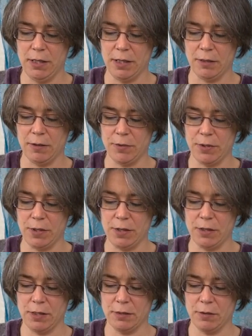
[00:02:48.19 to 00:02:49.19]
and I'm
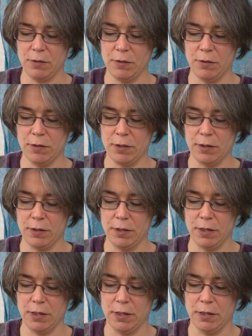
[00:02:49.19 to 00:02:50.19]
turning the hook
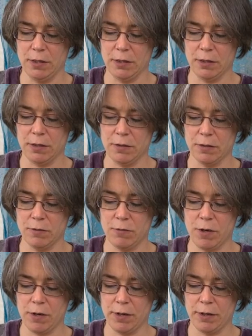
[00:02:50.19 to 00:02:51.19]

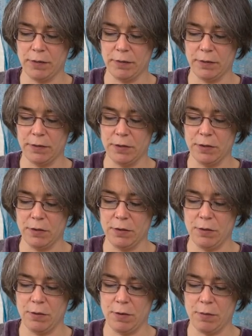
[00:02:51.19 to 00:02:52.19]
clockwise
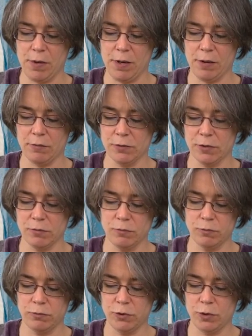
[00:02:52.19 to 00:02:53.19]
to about
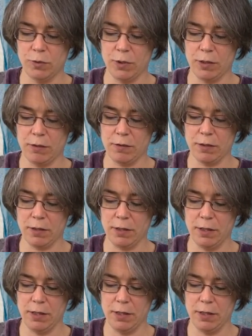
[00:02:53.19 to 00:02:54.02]
2 o'clock,